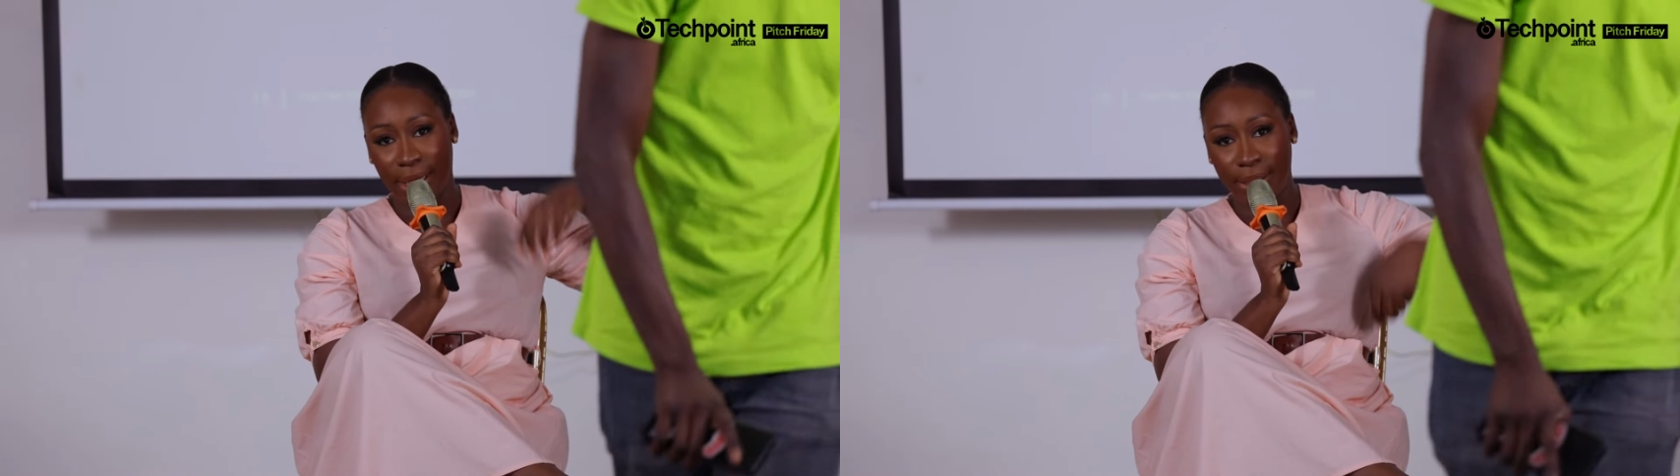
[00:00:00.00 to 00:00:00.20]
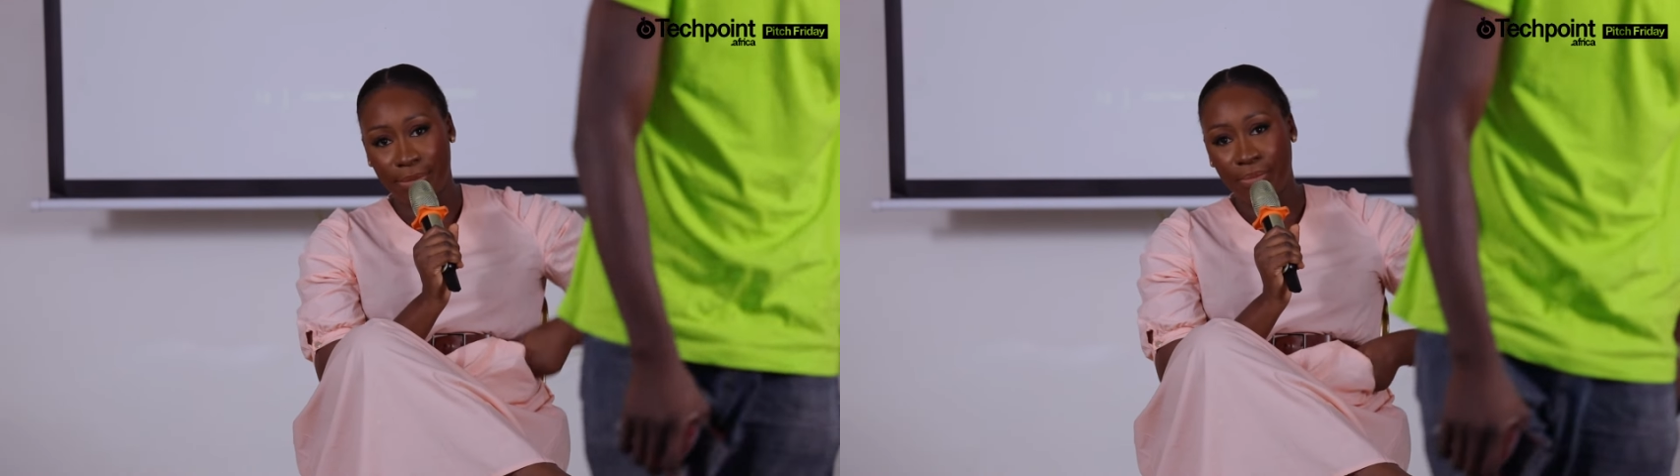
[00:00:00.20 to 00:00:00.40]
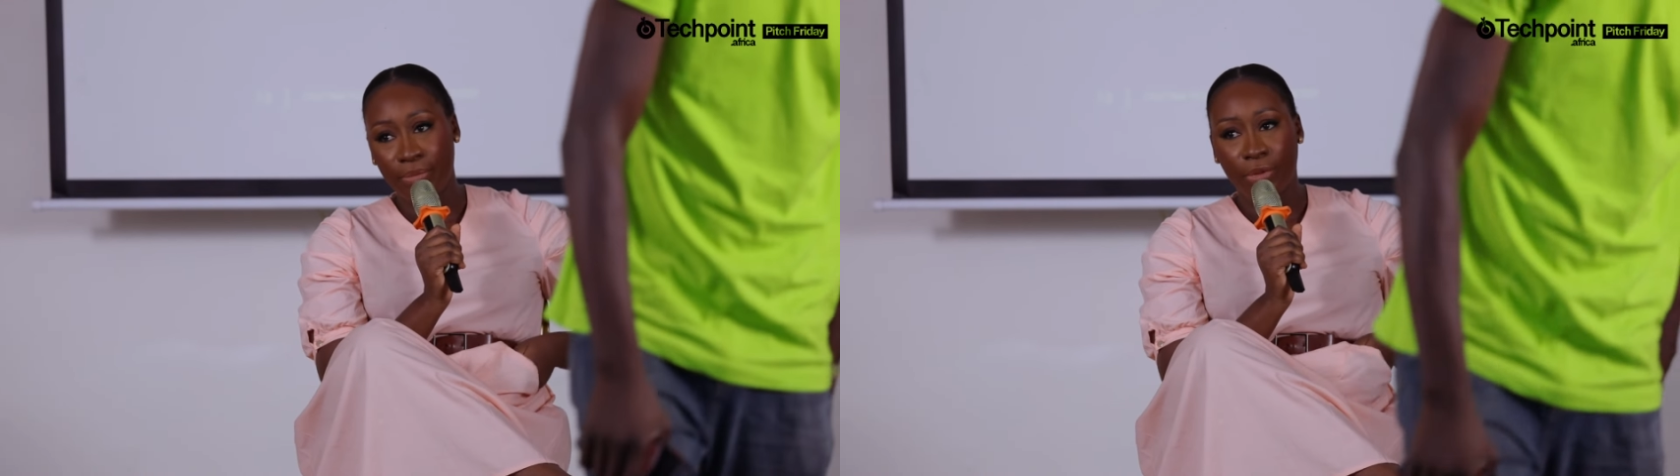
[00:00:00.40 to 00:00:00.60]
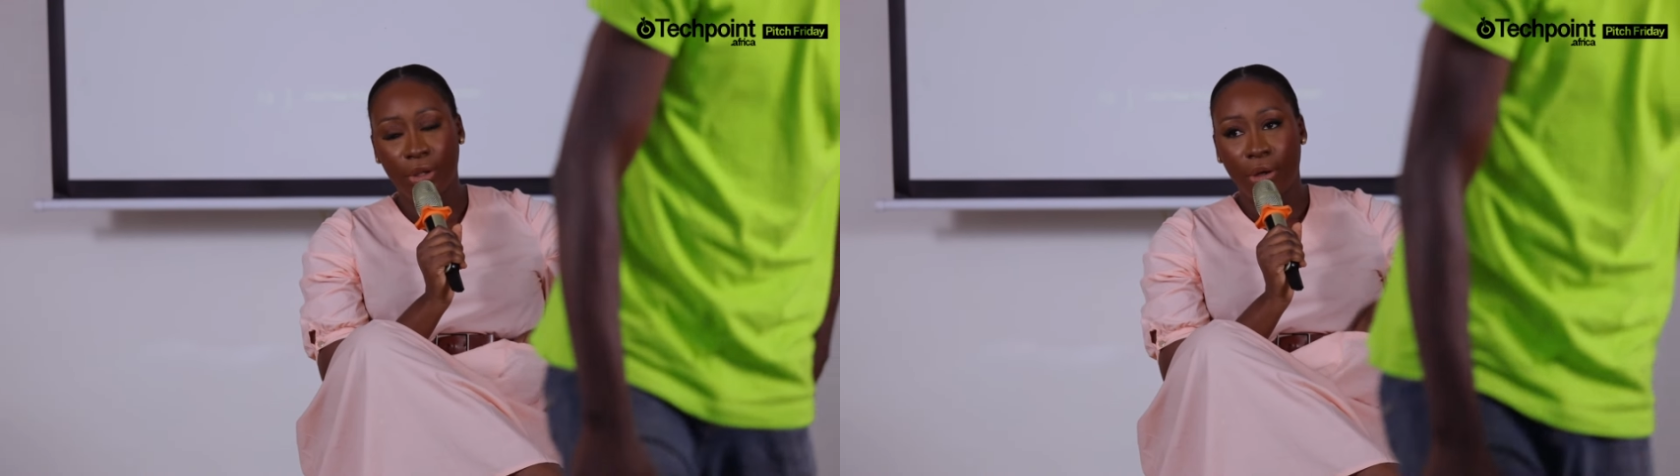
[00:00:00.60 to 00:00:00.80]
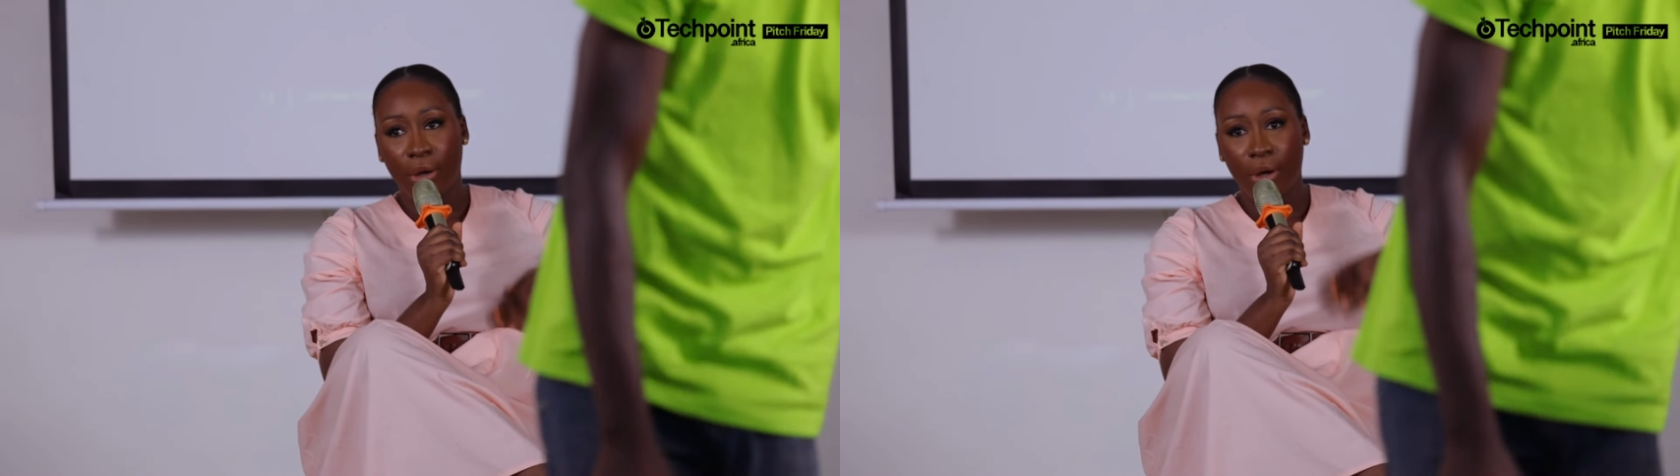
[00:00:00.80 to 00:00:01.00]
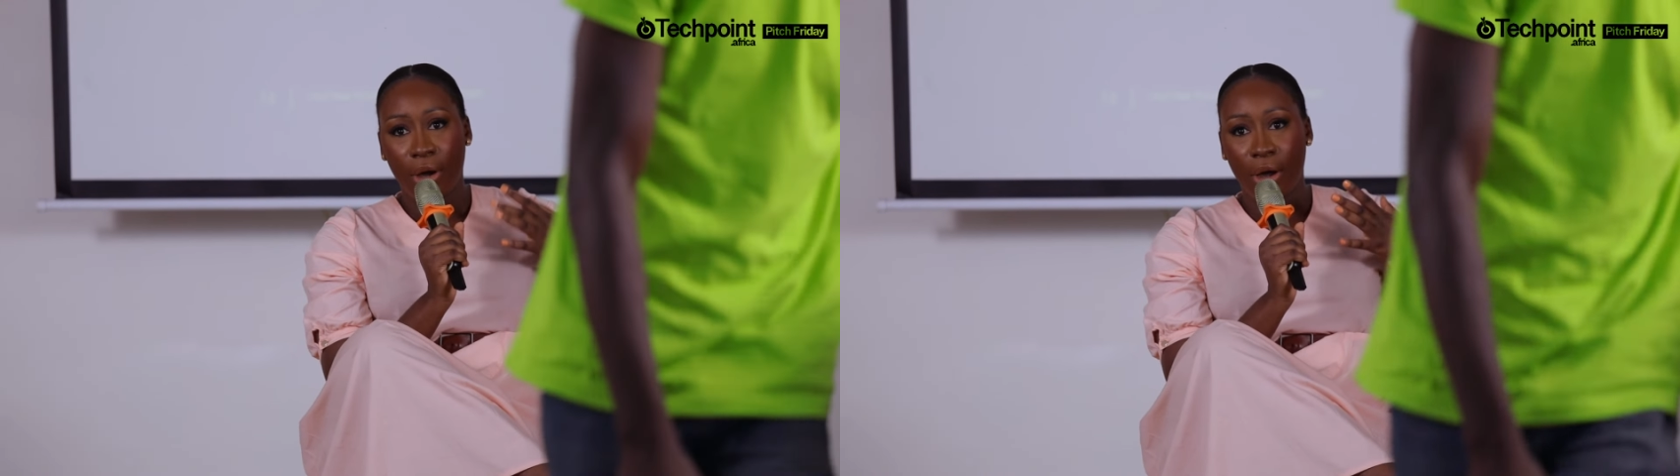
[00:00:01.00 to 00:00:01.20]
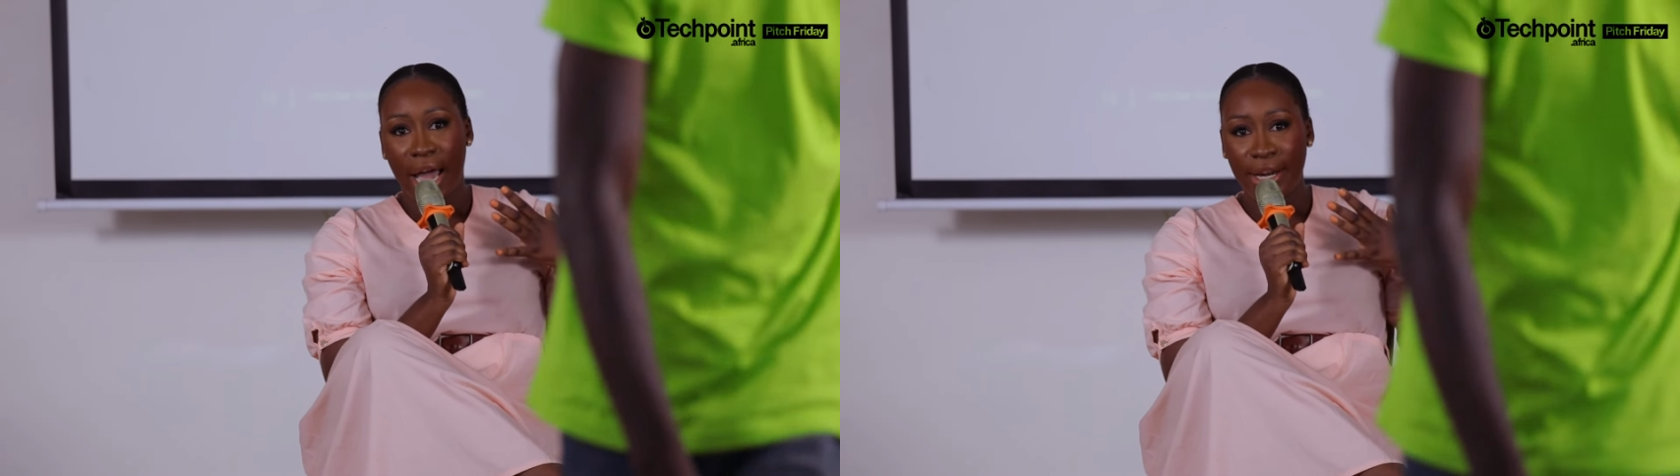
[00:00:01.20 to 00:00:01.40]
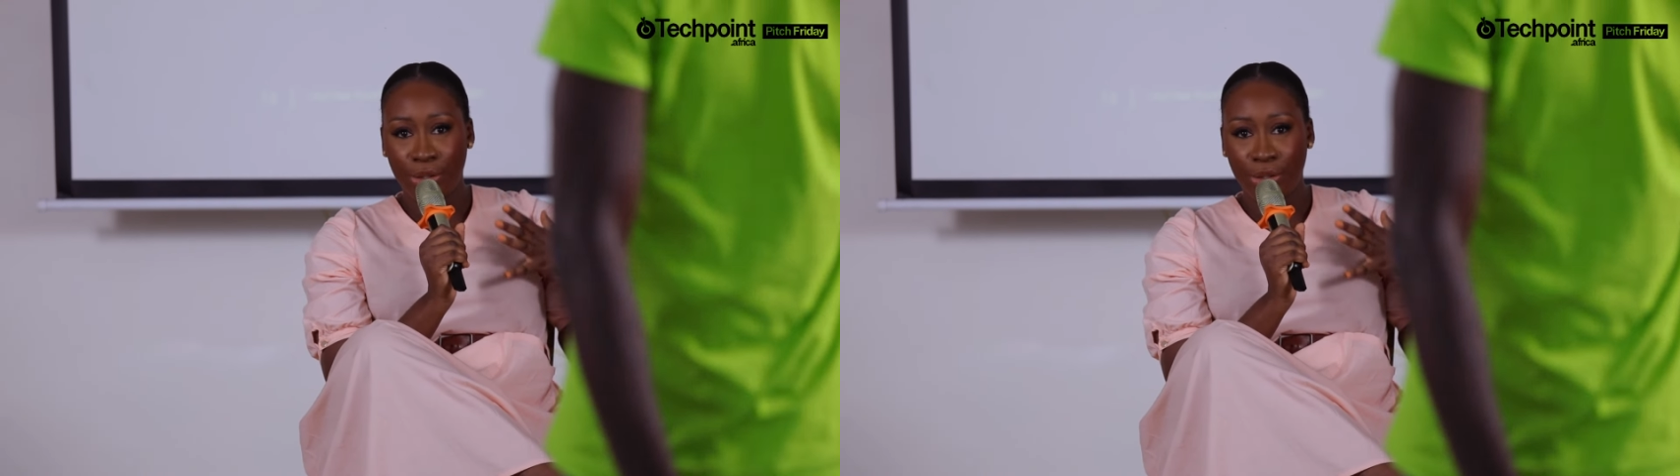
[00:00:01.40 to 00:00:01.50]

That I